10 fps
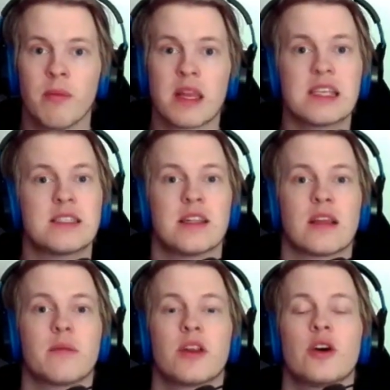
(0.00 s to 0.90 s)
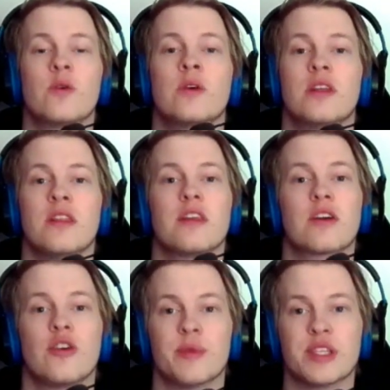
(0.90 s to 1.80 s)
please let me know in the
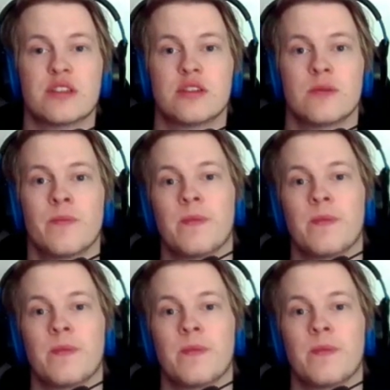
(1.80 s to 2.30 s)
comments.